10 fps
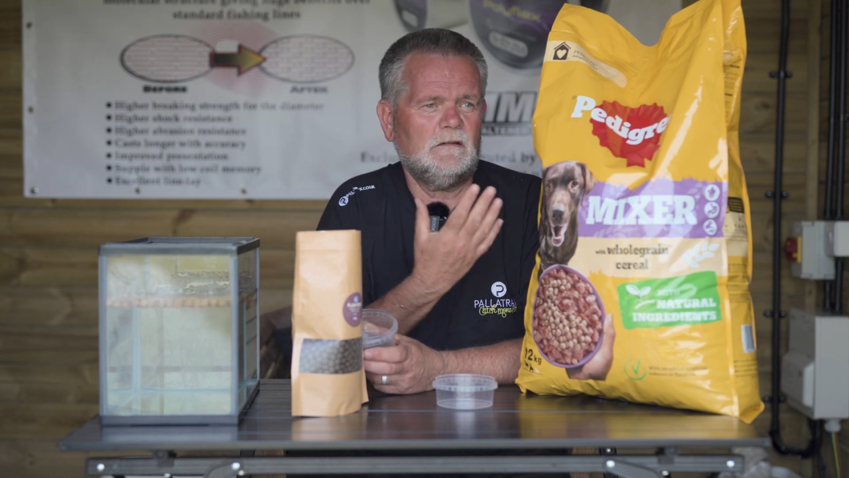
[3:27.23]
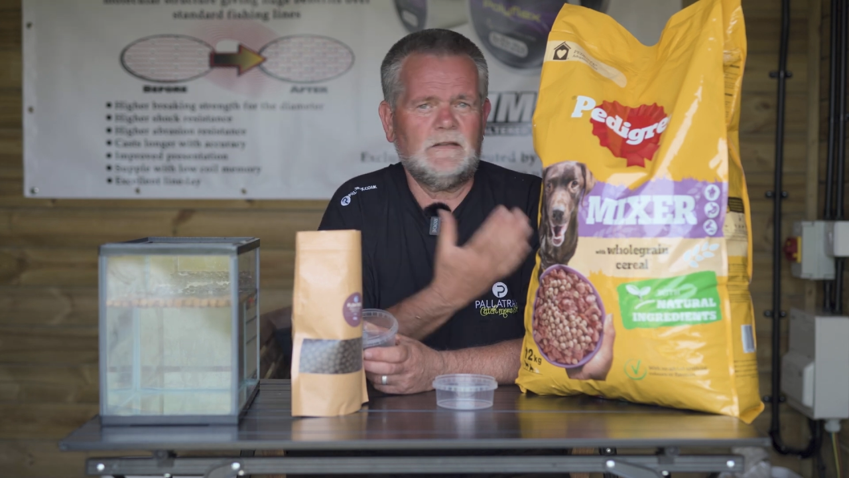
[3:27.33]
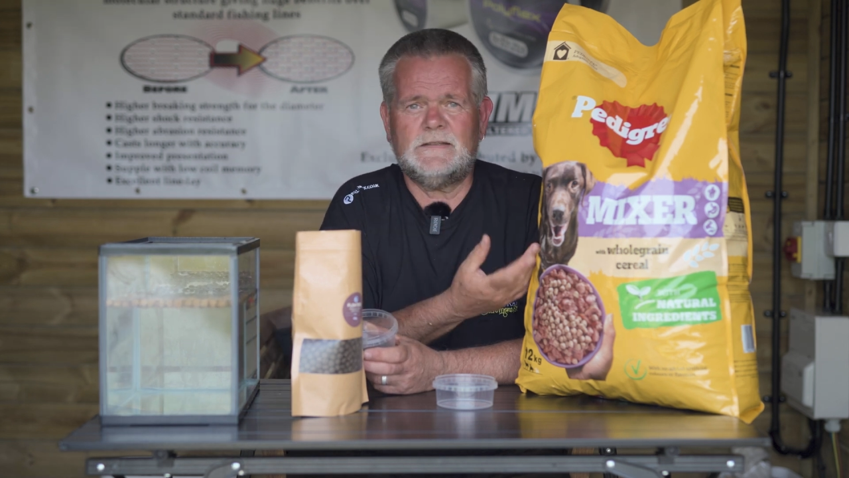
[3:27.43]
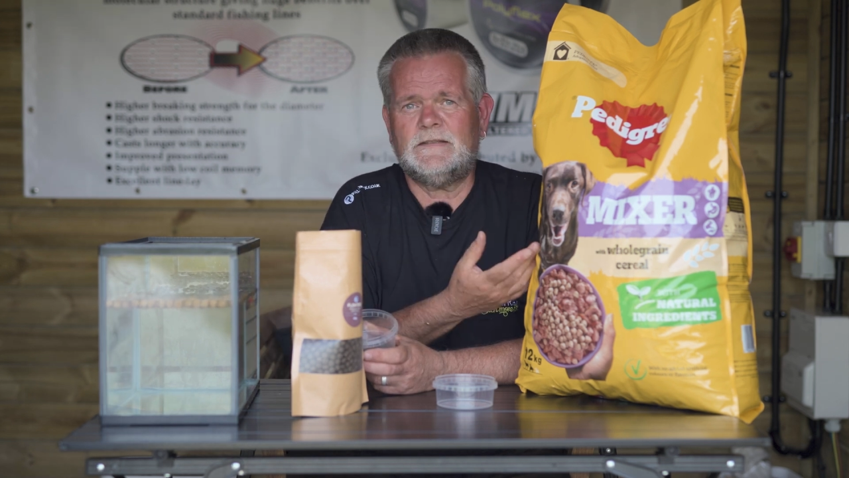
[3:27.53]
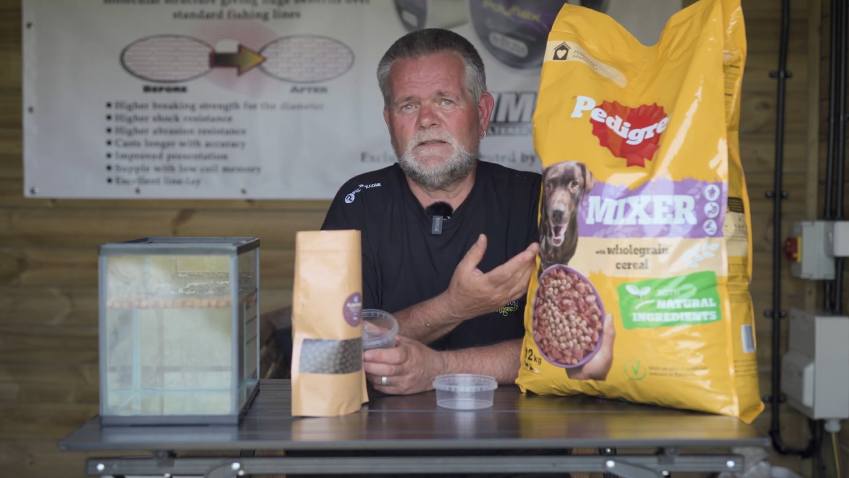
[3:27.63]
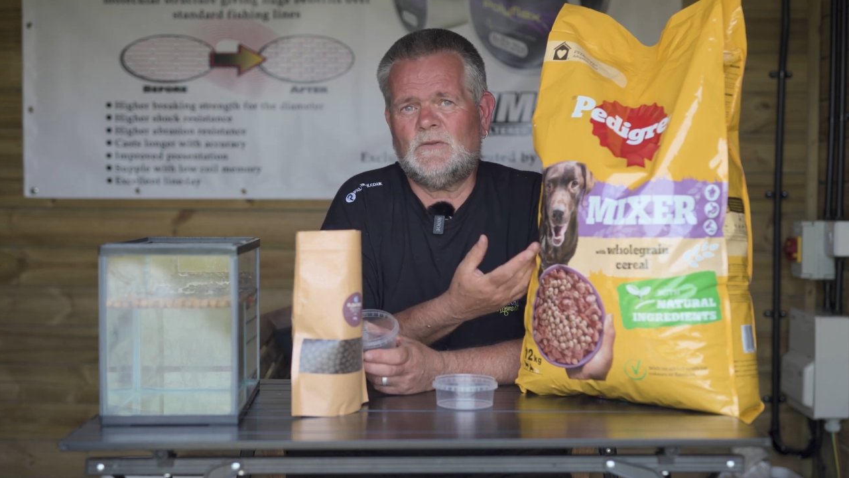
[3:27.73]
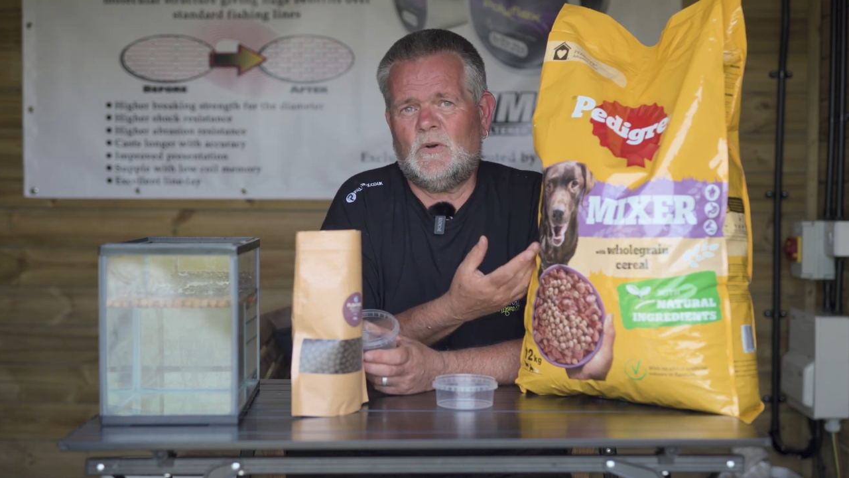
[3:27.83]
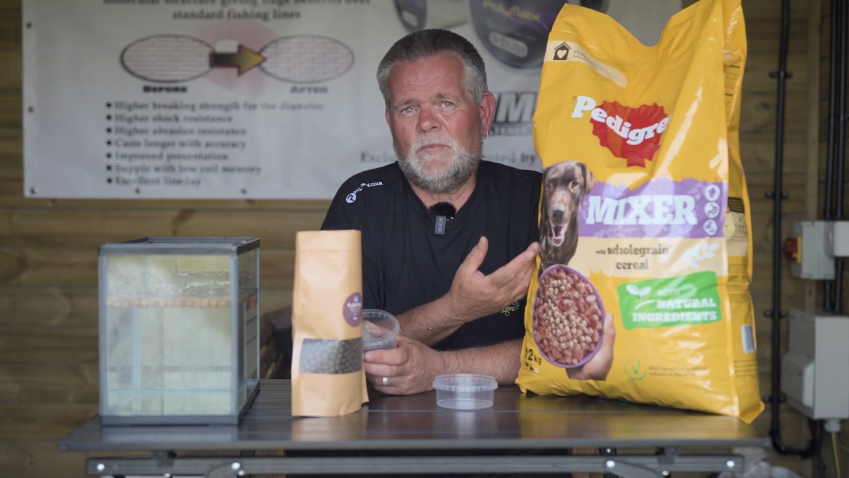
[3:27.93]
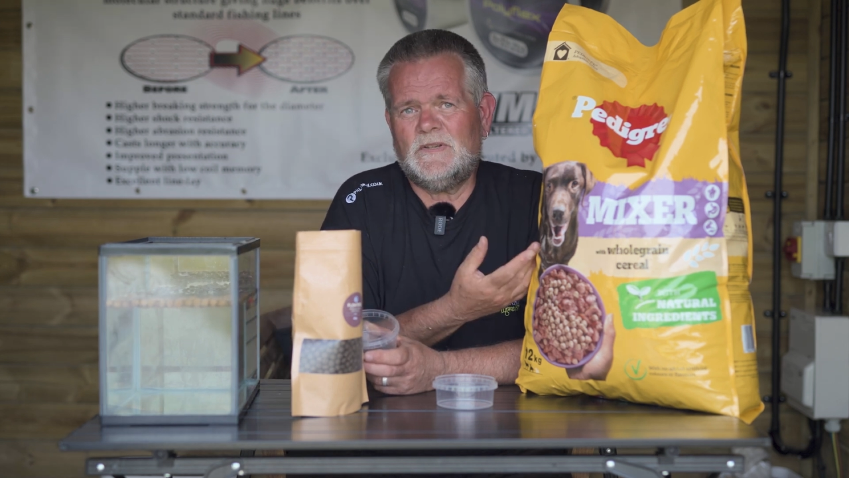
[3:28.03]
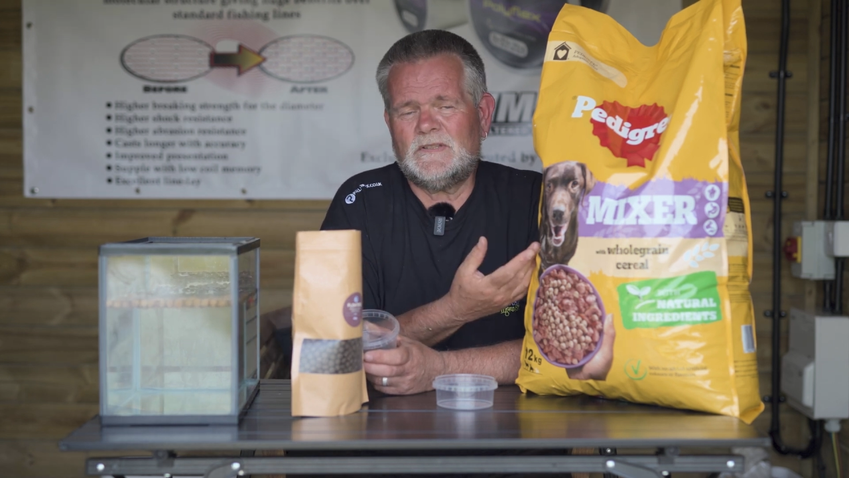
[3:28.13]
This is a
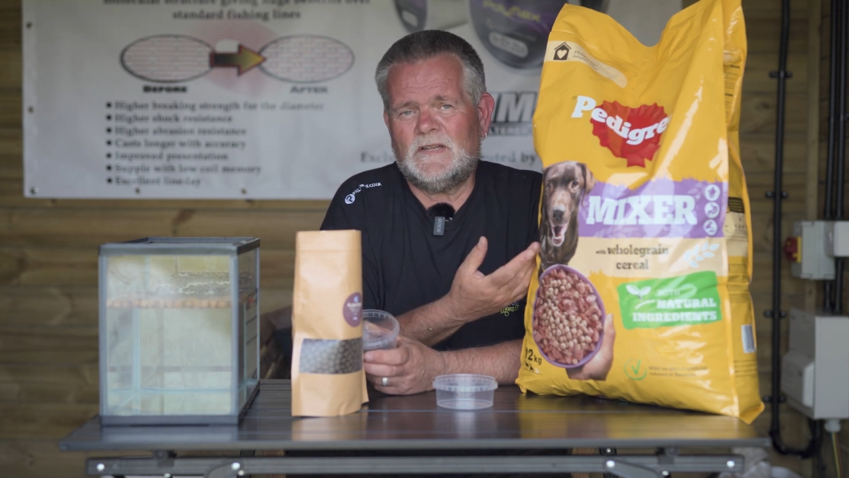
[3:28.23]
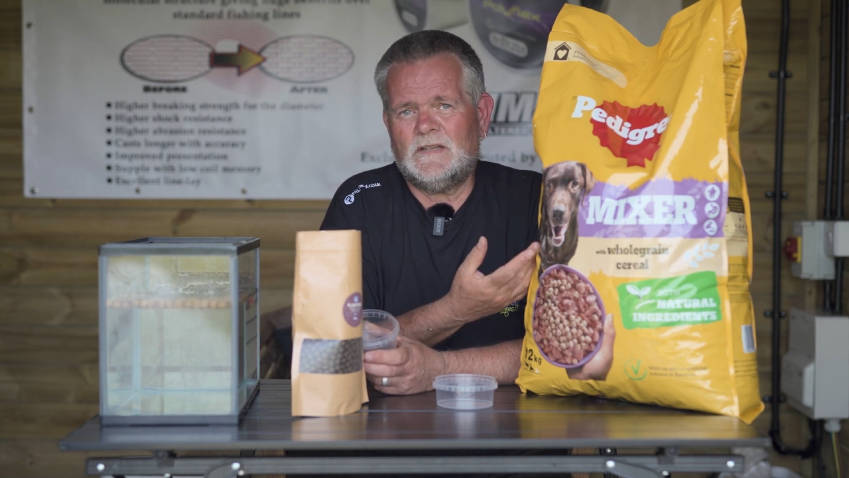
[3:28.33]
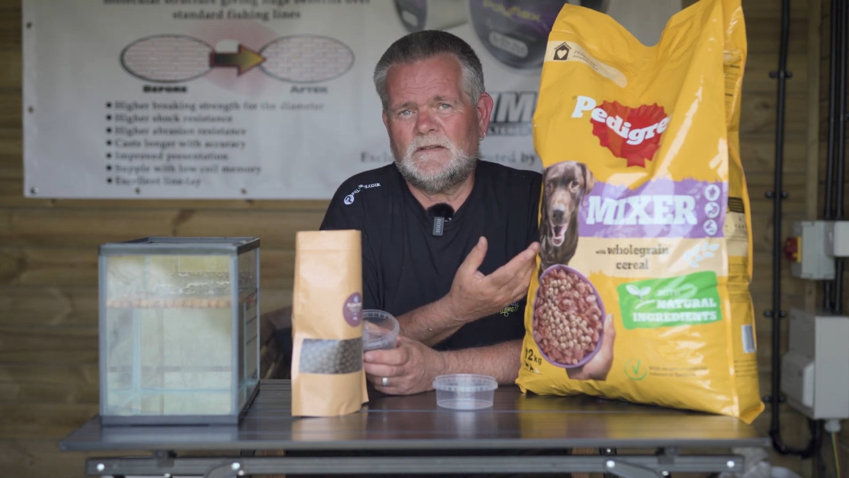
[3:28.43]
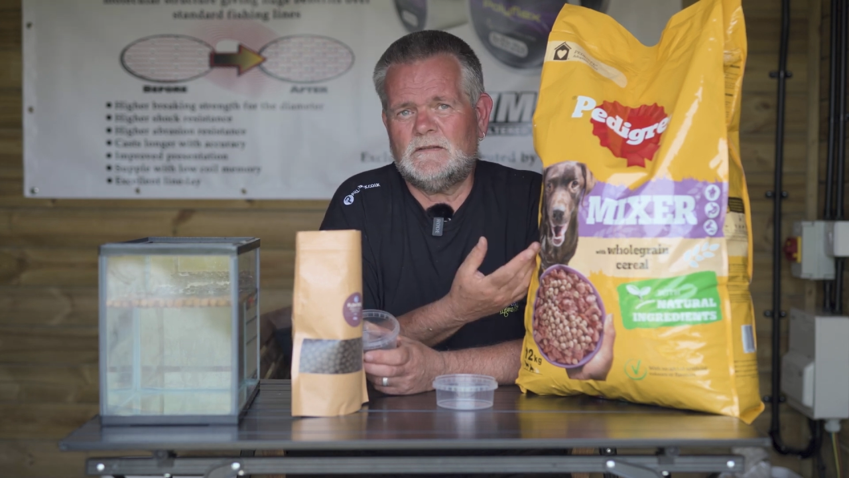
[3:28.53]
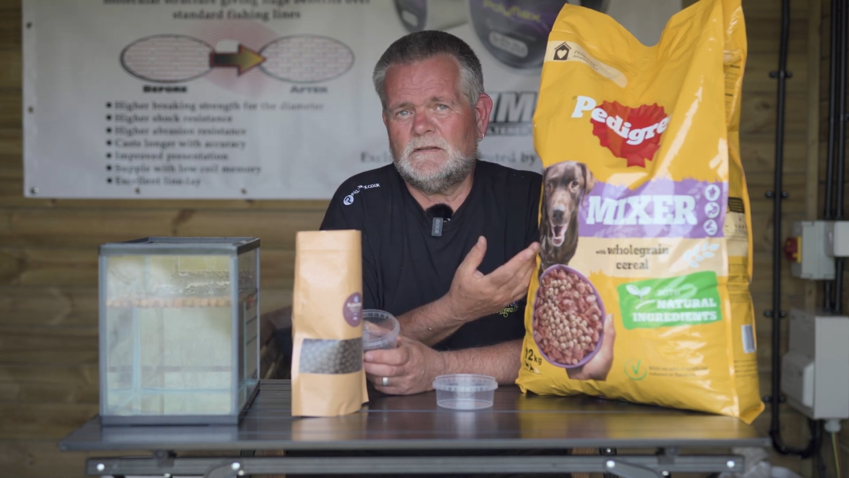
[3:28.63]
dog biscuit.